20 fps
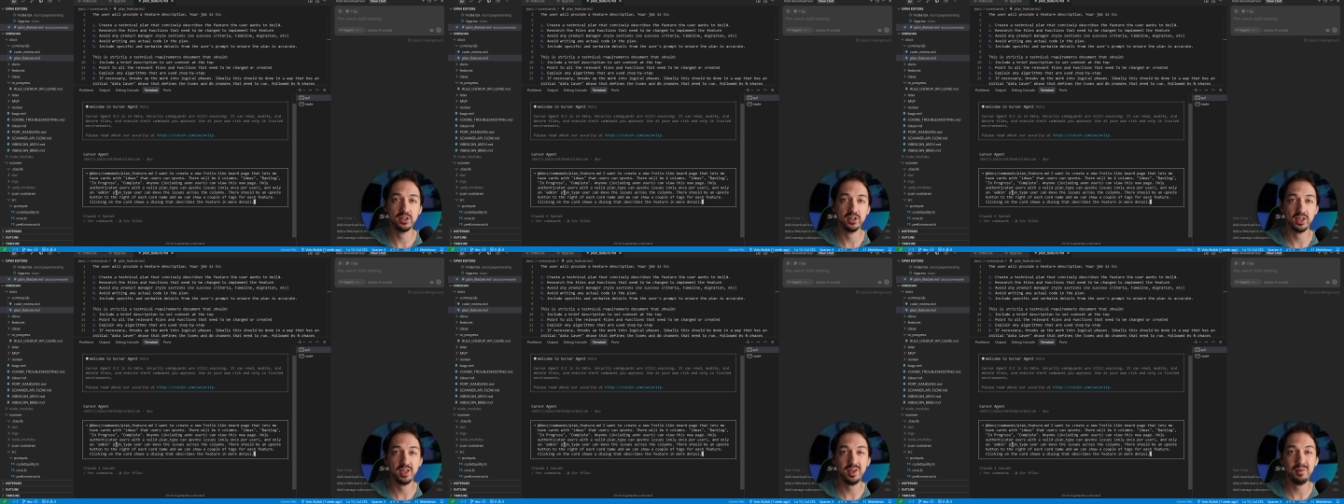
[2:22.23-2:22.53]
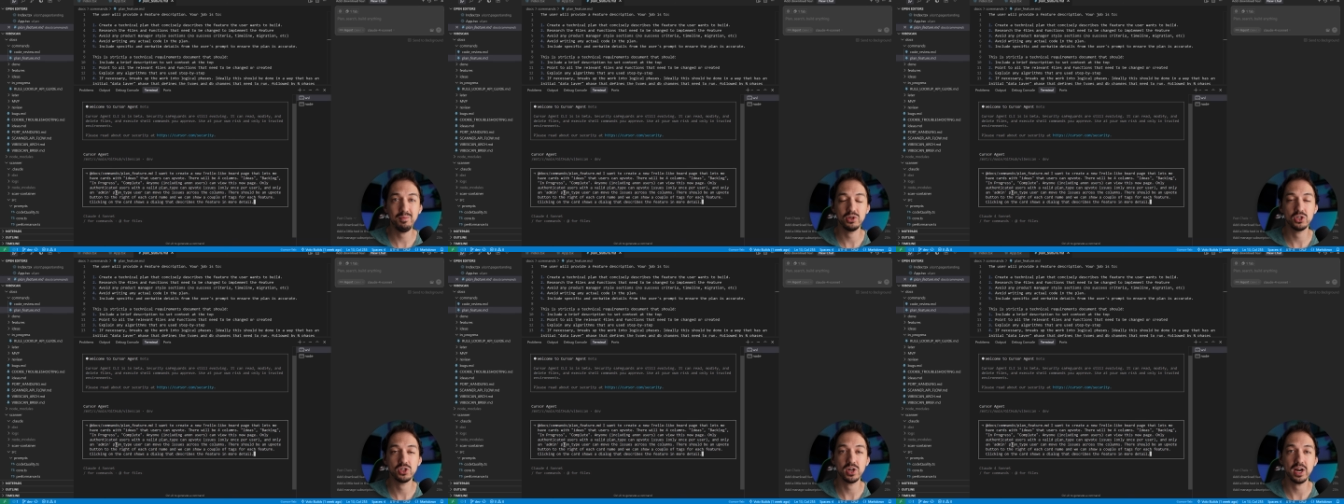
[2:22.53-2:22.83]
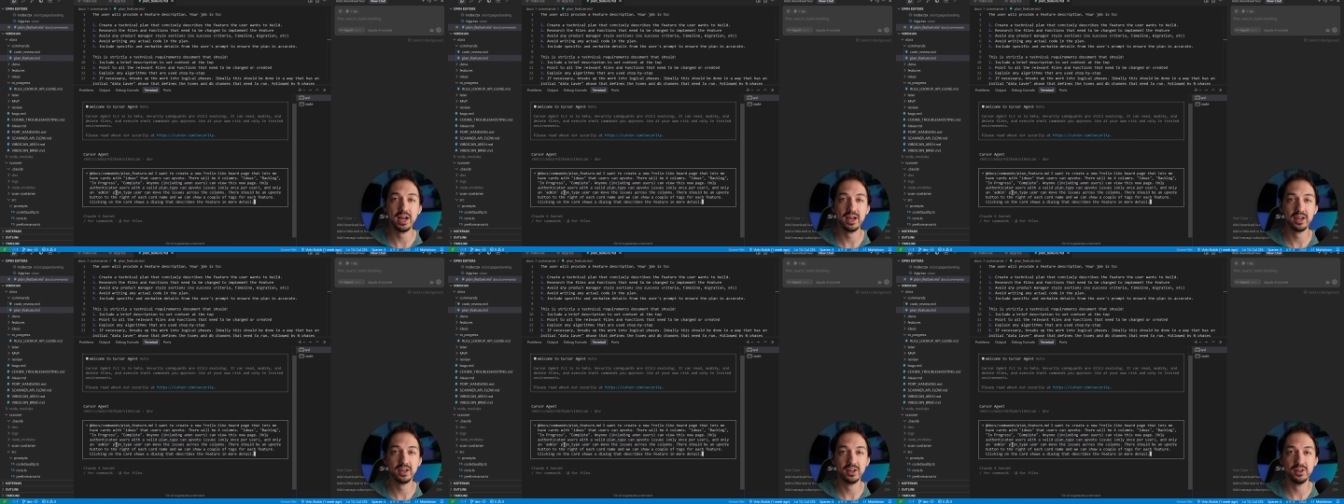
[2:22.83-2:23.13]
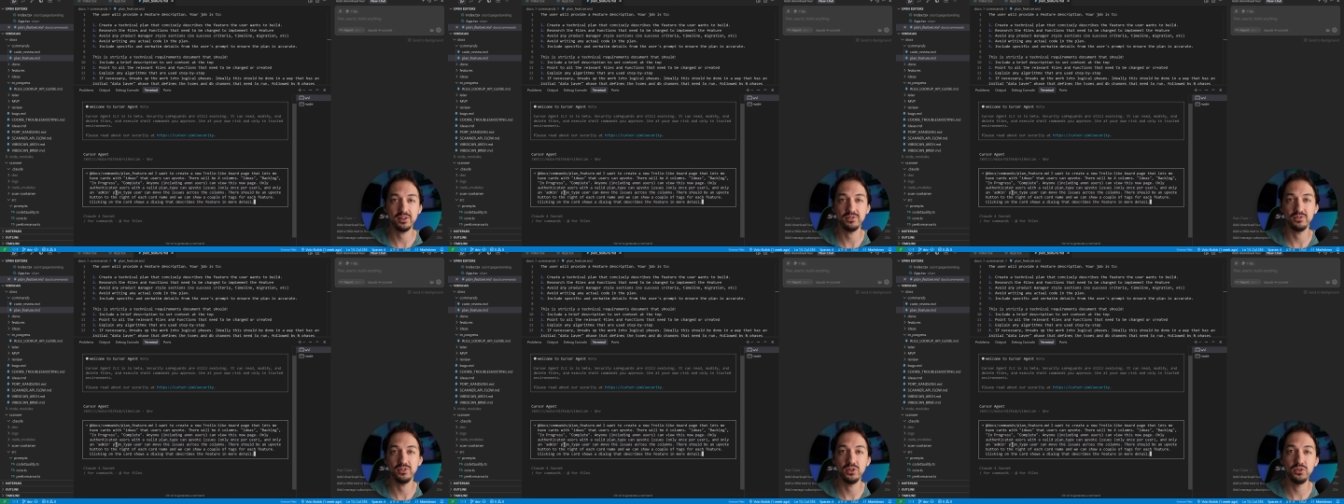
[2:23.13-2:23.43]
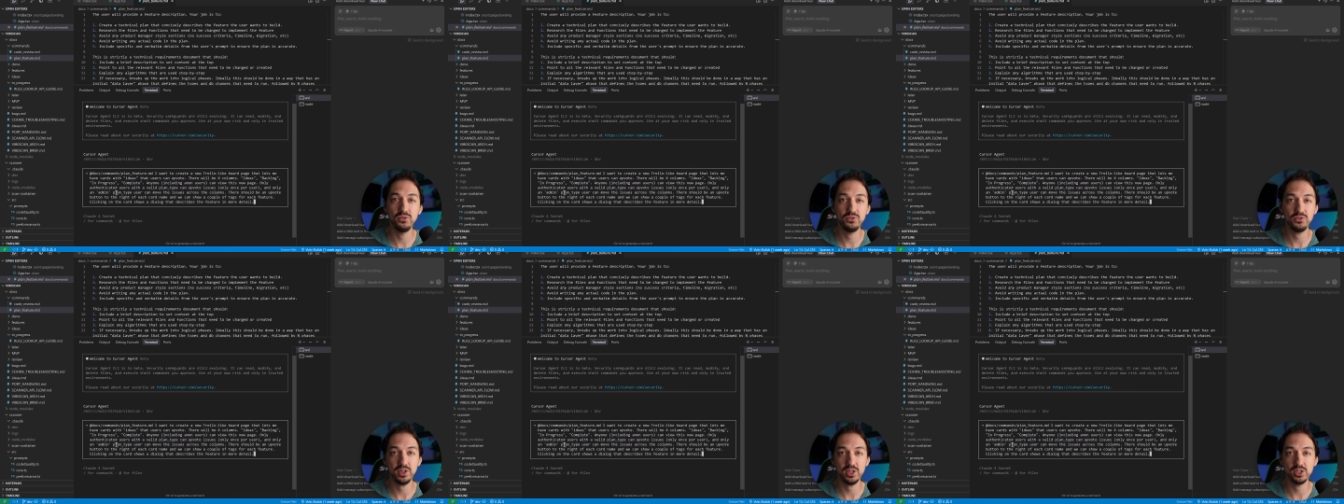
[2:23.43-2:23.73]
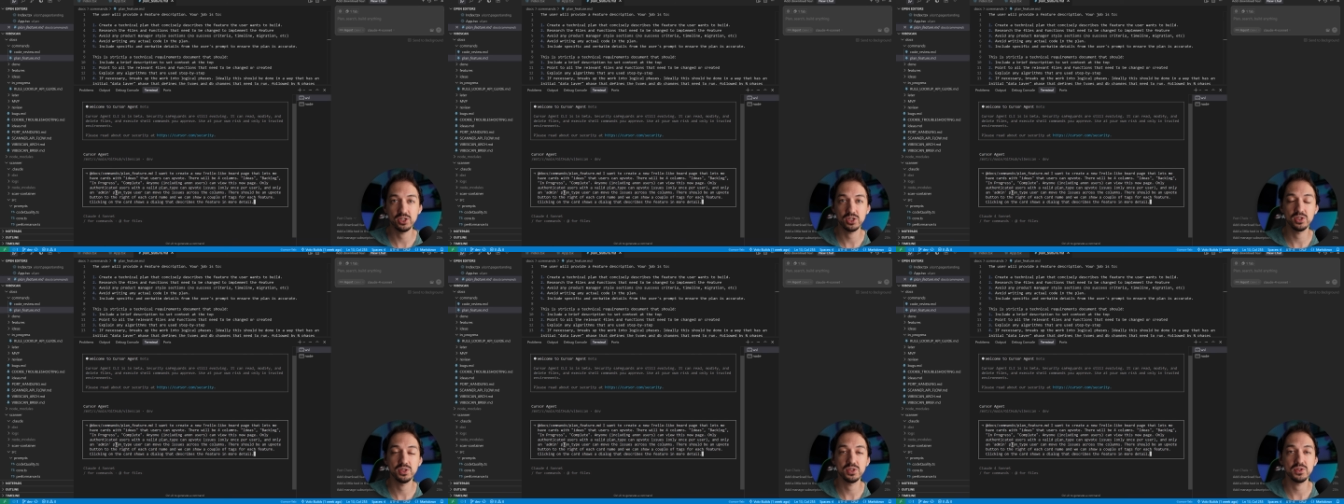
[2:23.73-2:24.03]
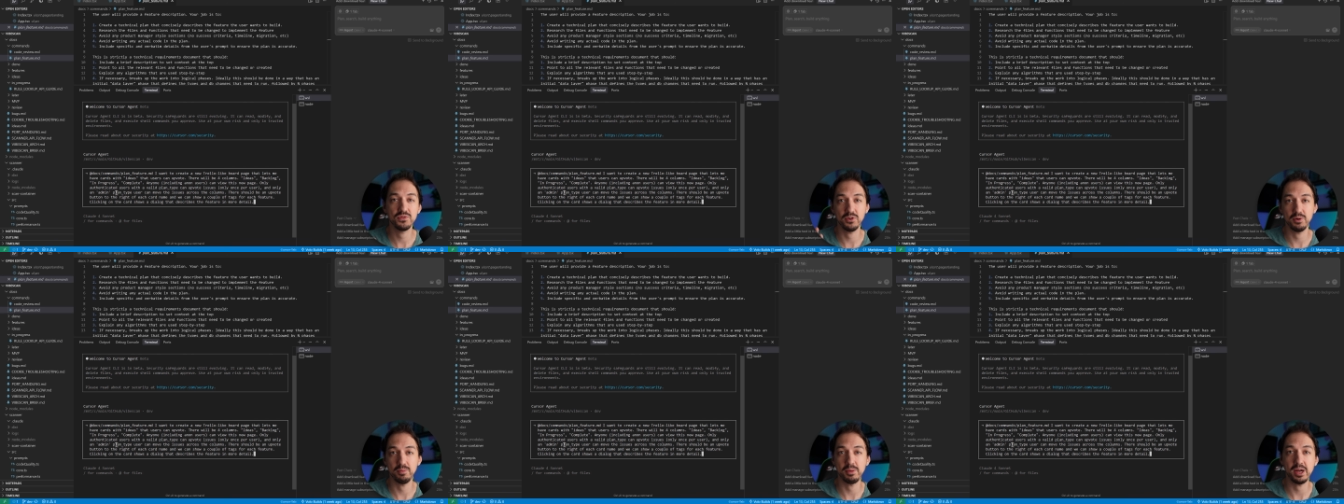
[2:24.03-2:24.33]
to keep track of new
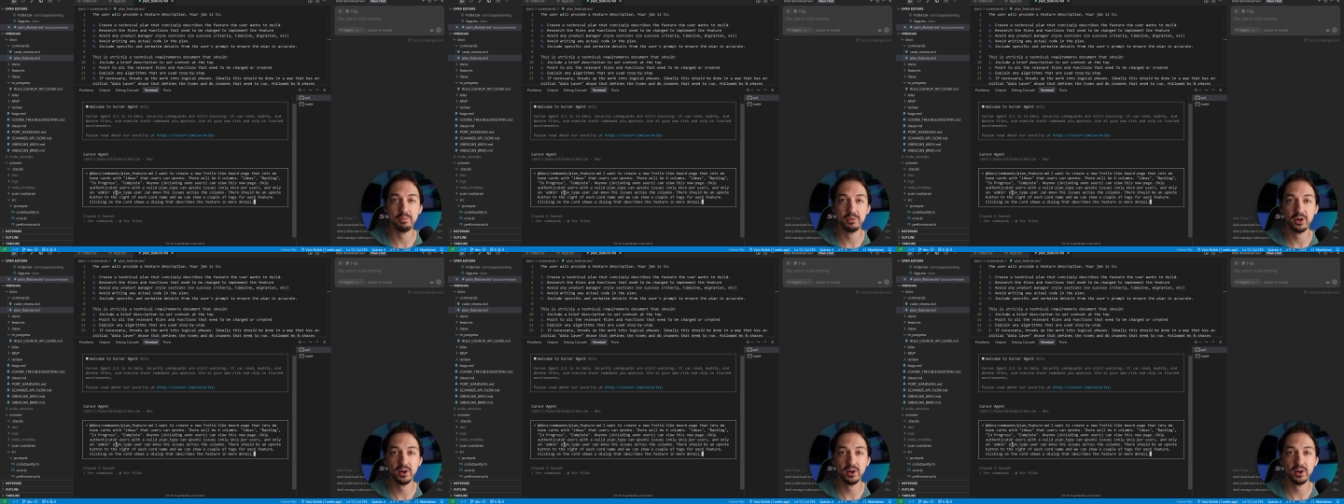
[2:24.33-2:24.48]
features for my